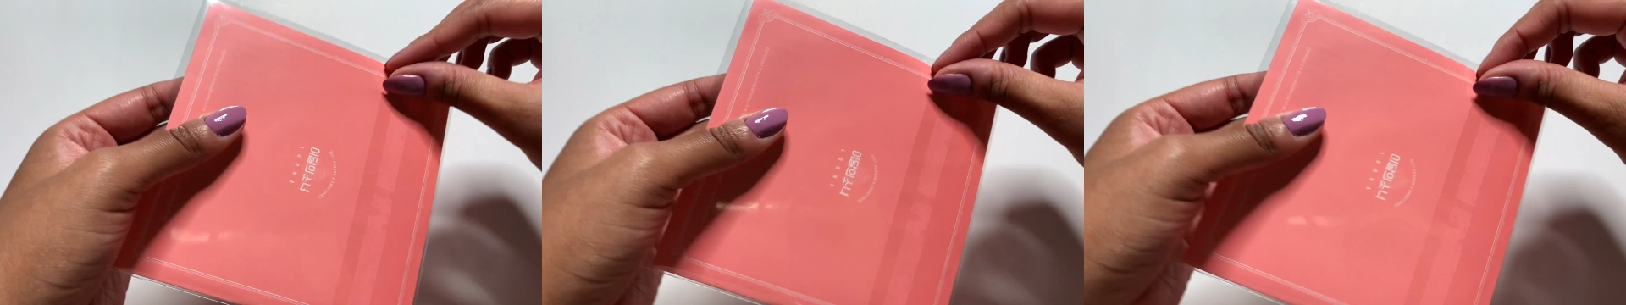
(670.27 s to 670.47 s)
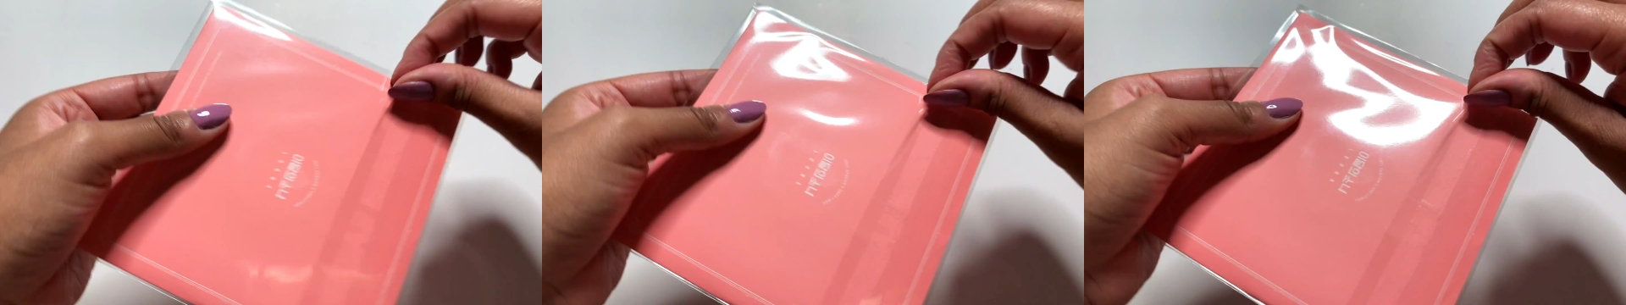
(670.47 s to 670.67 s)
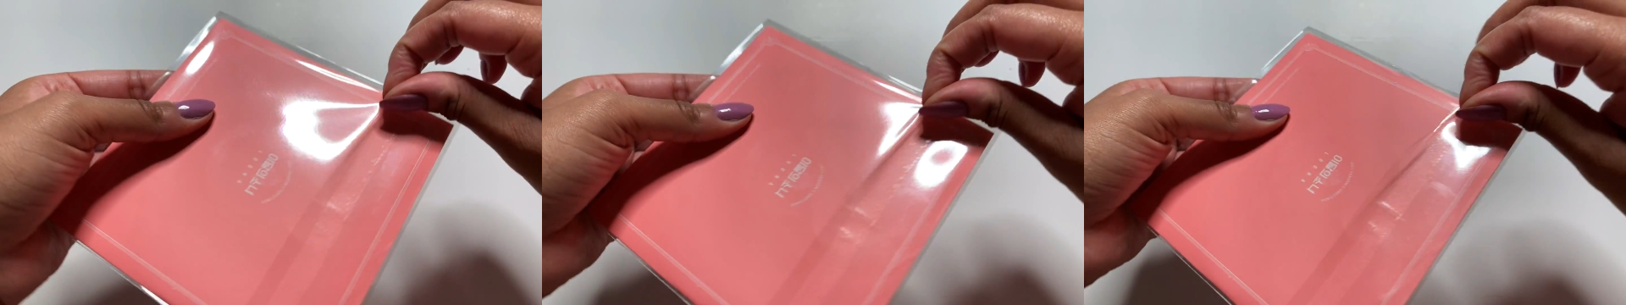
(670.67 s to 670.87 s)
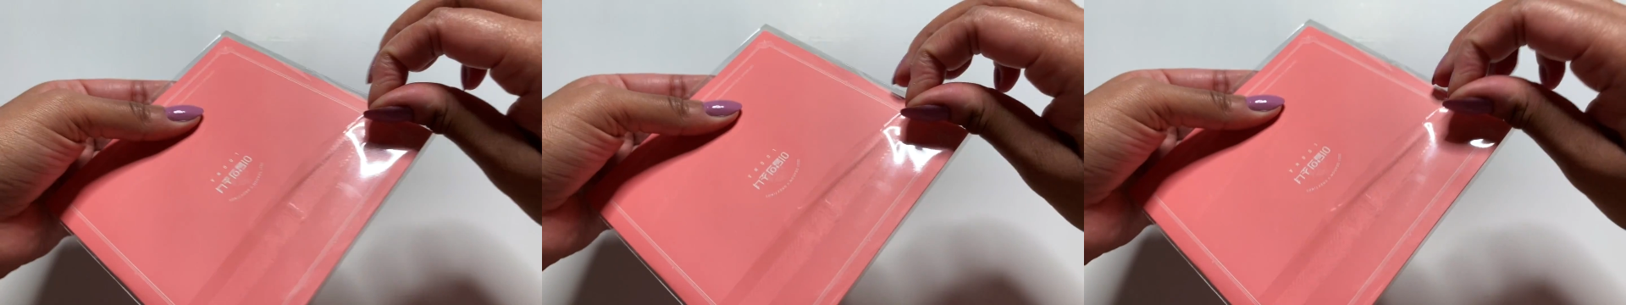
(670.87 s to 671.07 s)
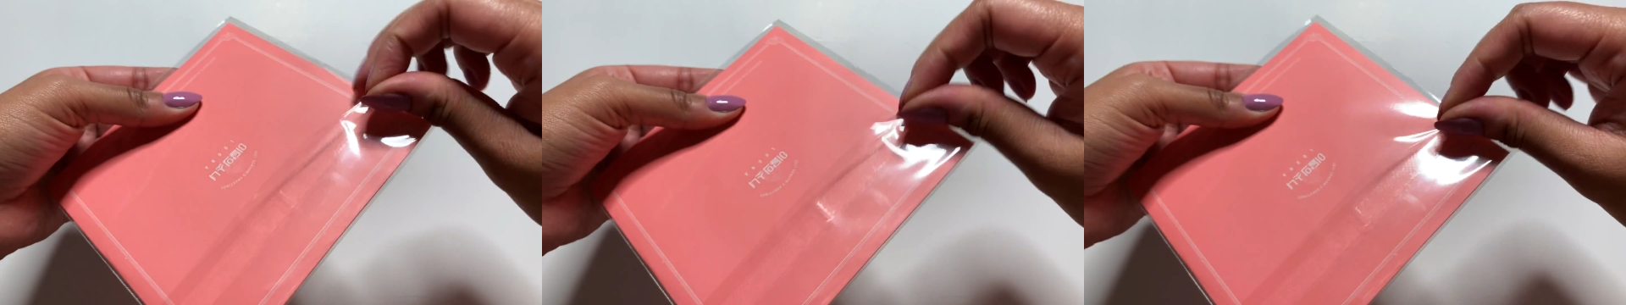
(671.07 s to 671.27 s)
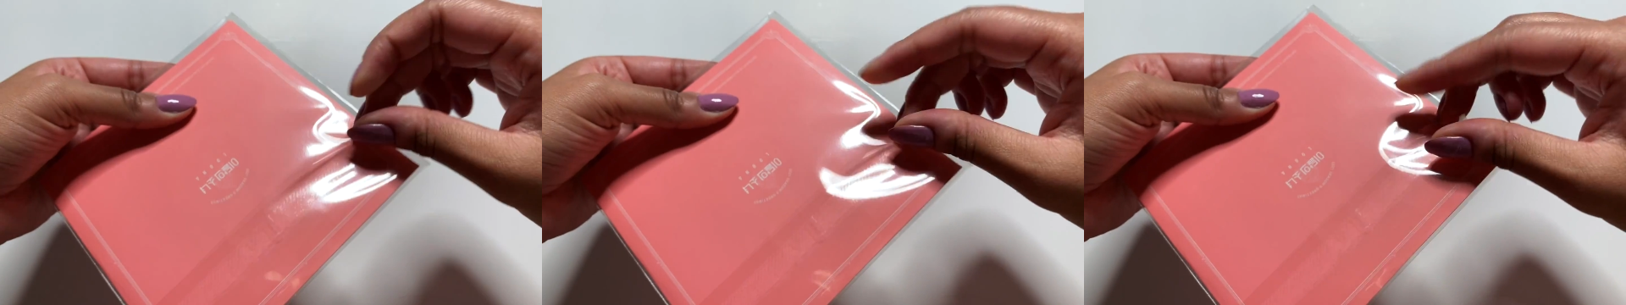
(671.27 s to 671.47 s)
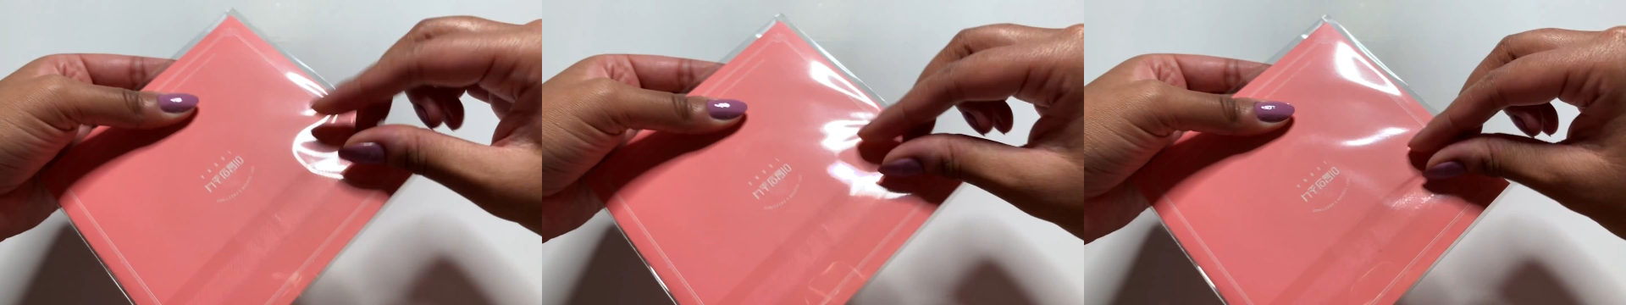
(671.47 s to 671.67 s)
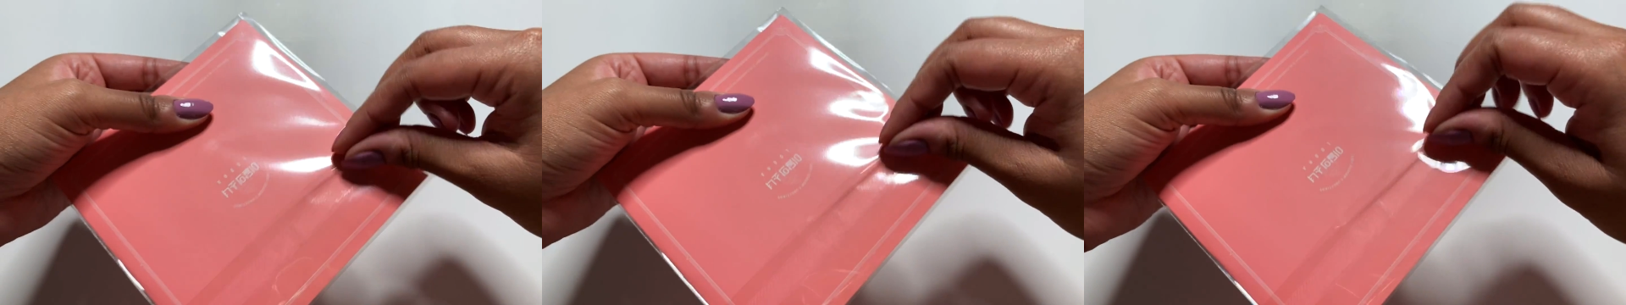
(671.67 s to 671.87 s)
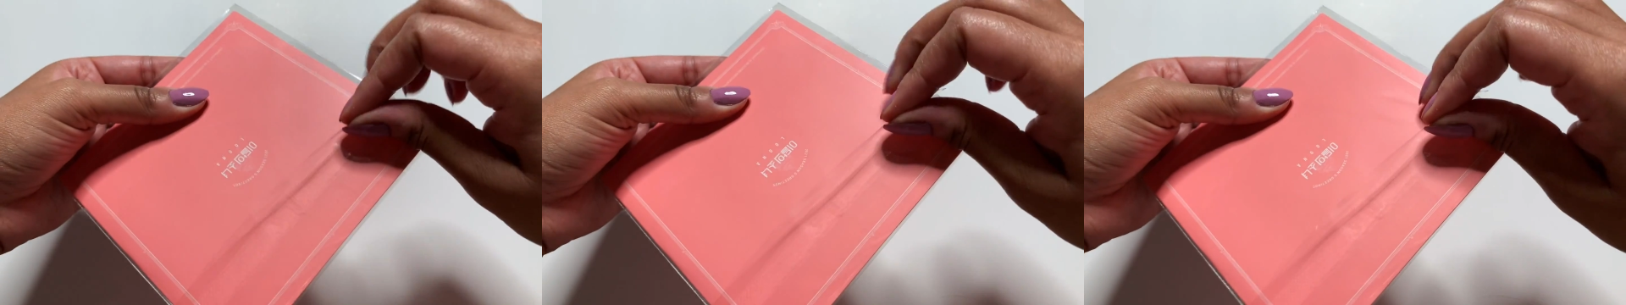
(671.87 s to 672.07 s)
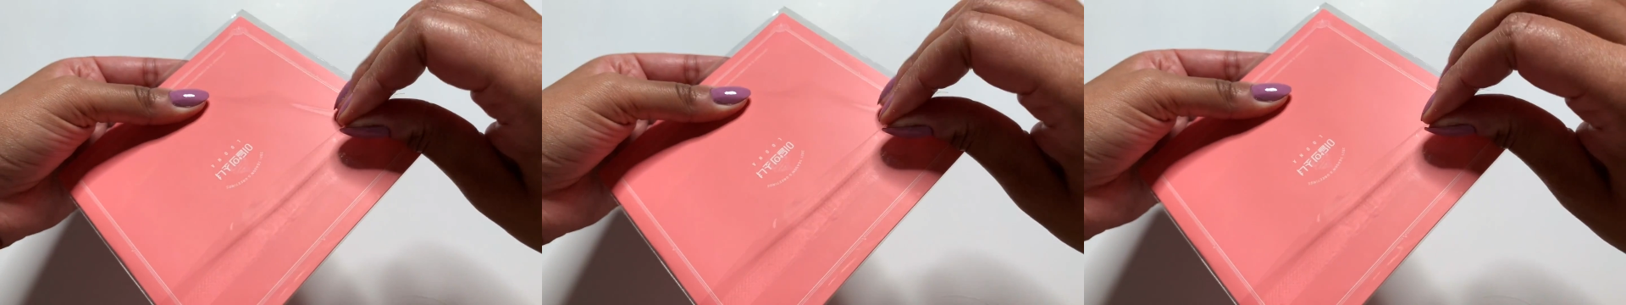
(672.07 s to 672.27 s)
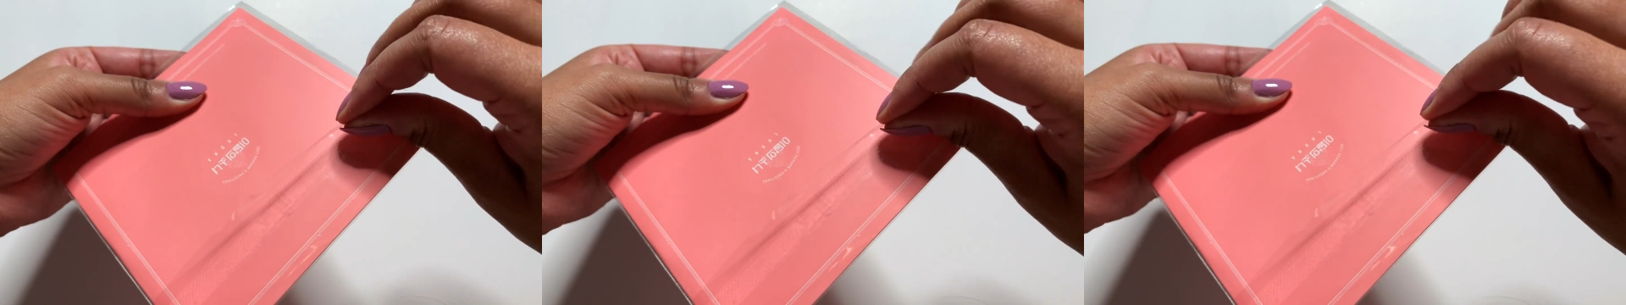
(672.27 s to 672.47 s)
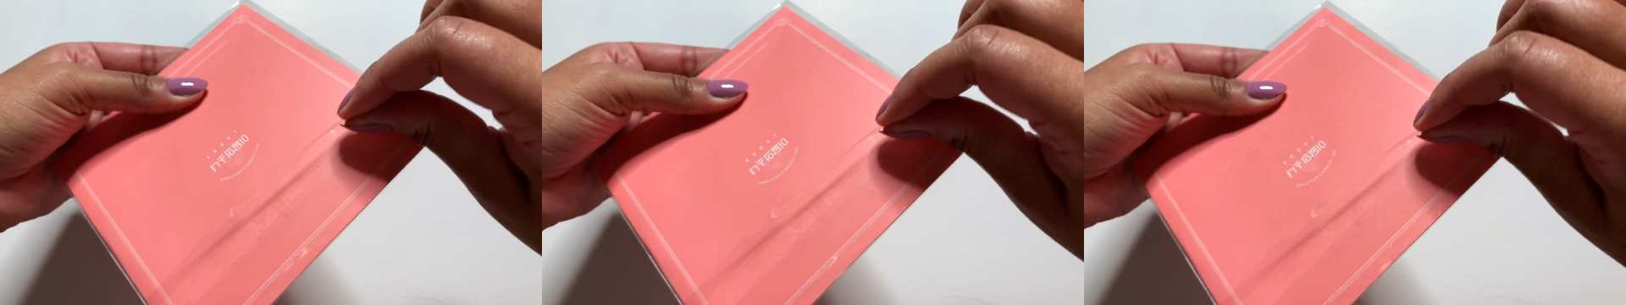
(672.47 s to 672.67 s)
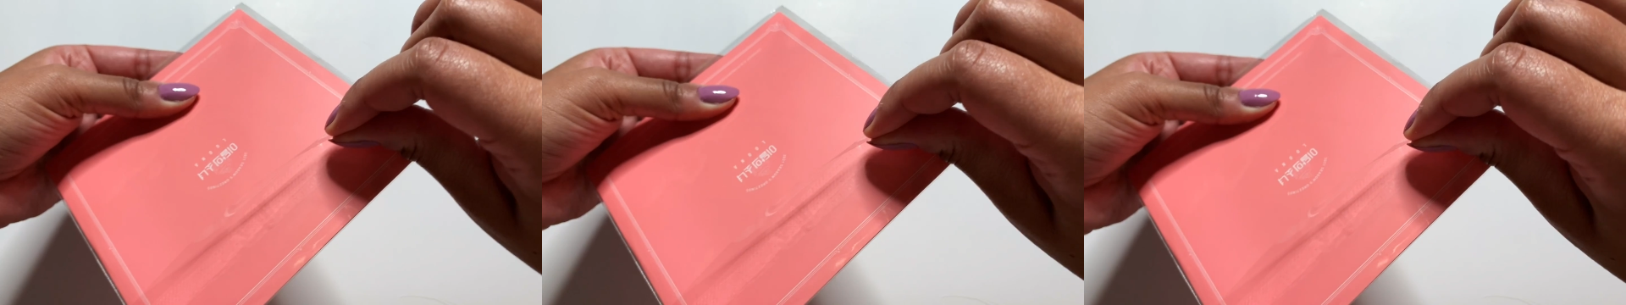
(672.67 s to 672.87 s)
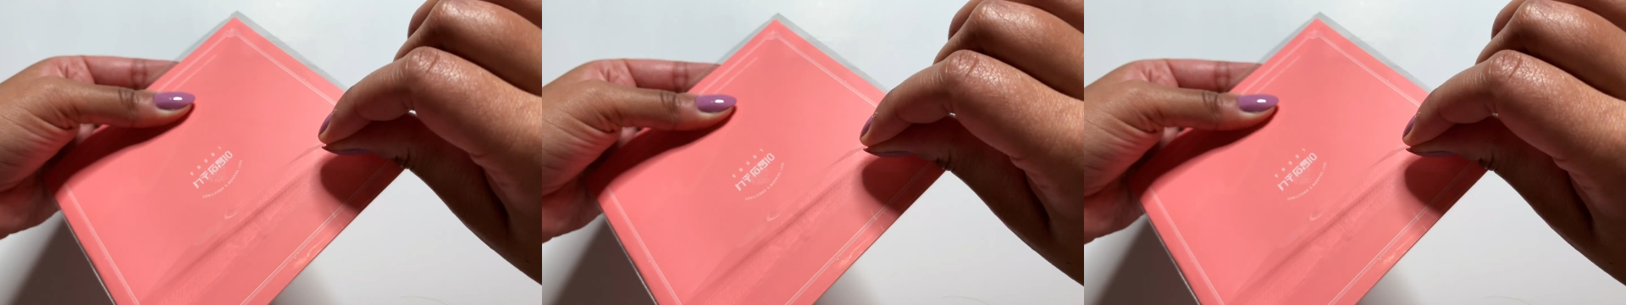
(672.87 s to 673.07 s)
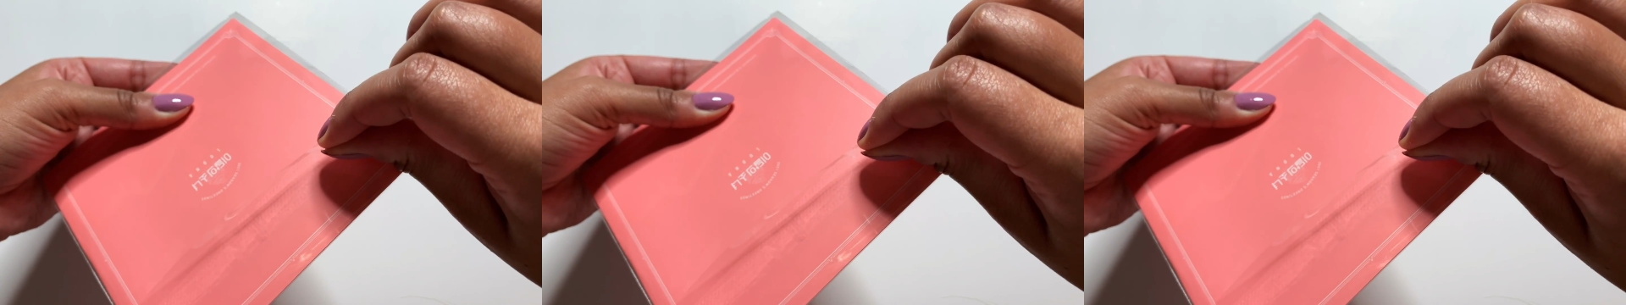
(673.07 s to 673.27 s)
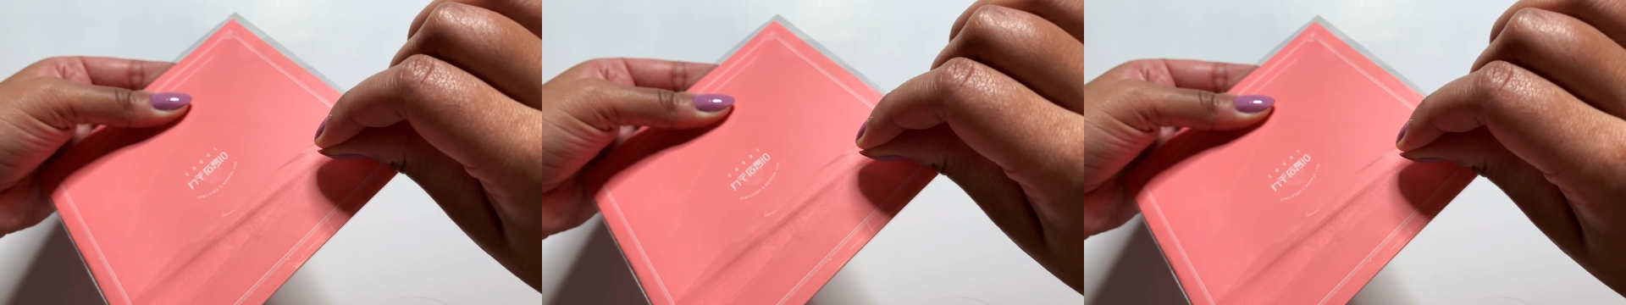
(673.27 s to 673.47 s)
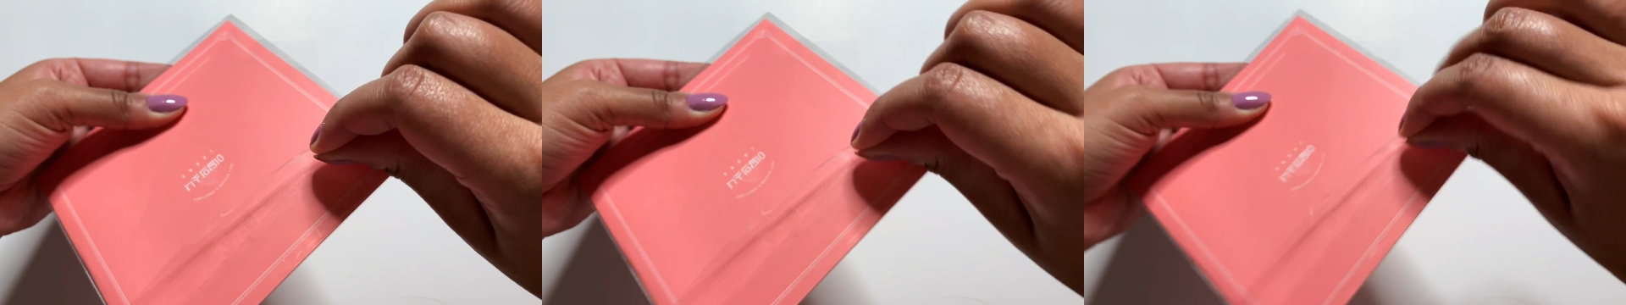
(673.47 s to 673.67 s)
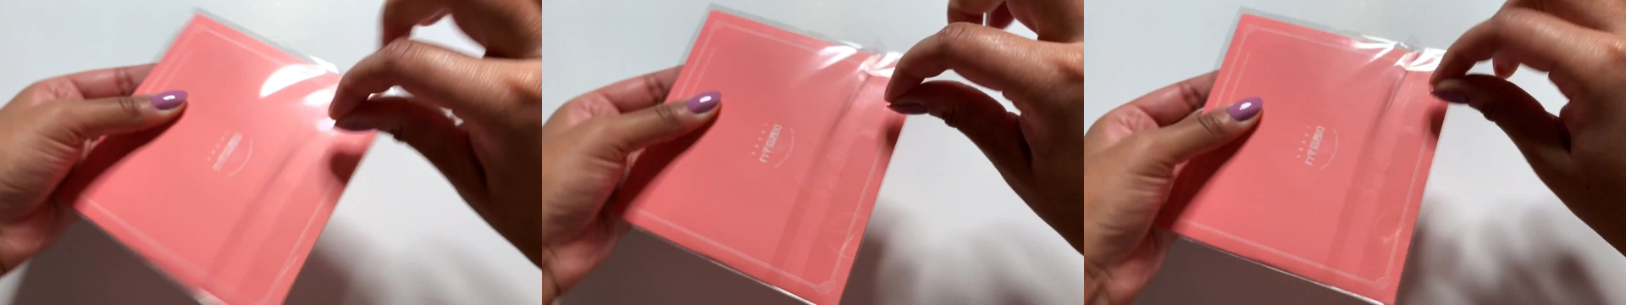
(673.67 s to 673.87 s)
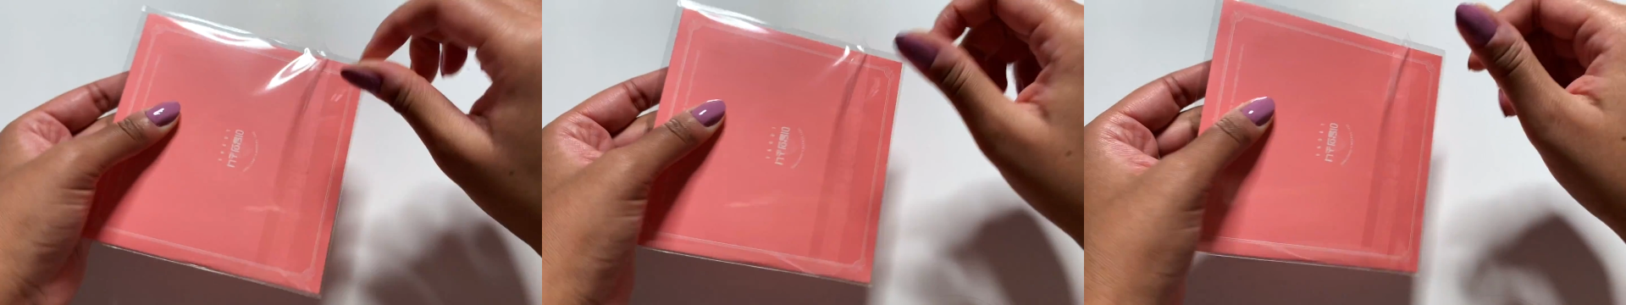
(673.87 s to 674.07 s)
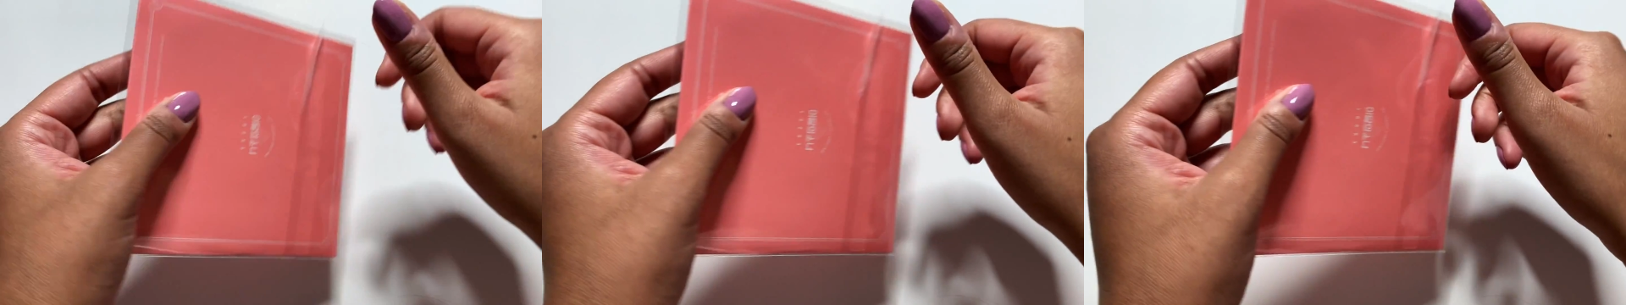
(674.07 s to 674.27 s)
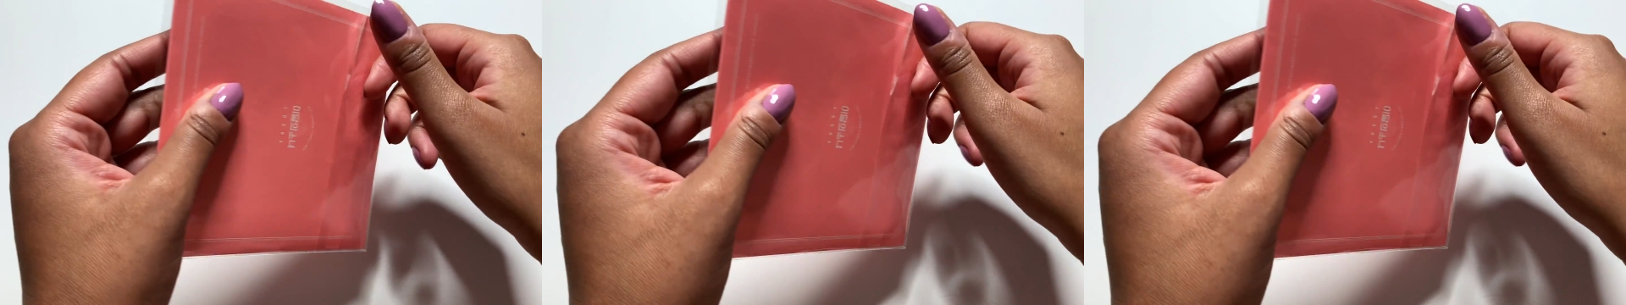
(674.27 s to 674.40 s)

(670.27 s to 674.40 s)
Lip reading: Nobody's mouth can be seen.